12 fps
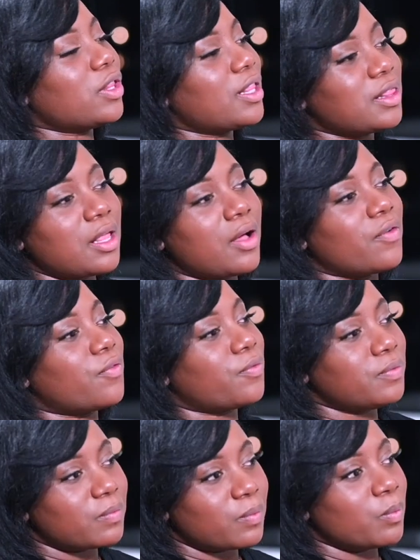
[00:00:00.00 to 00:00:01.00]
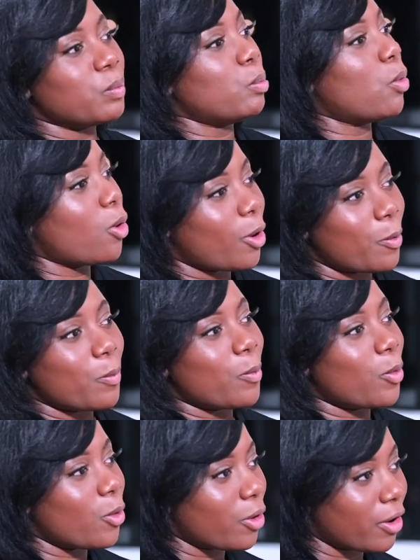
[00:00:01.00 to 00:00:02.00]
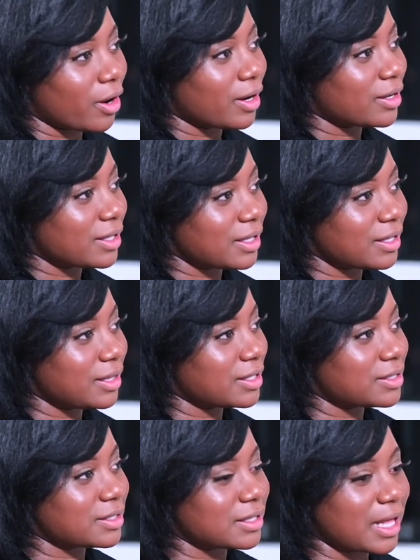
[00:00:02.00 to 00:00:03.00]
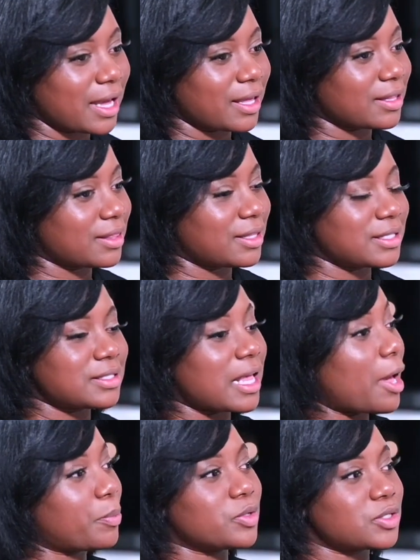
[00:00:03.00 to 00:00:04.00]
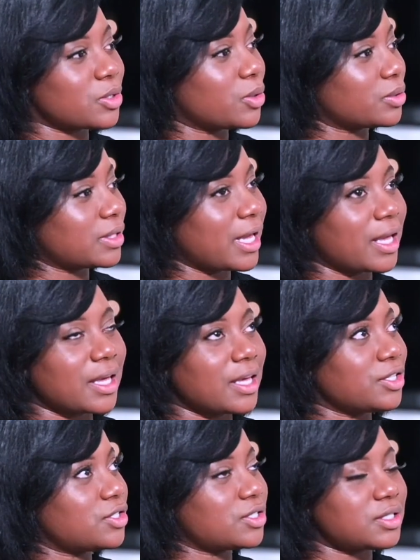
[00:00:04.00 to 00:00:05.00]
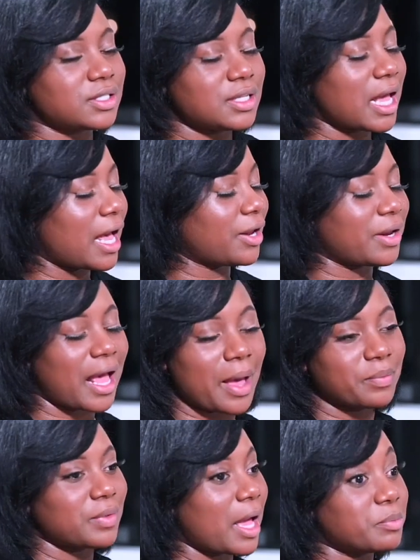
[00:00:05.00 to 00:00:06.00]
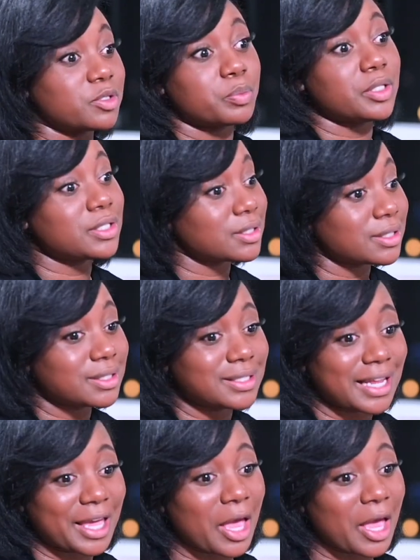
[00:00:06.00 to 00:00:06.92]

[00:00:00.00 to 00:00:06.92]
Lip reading: in love more and more in this episode. Like I'm speechless. Like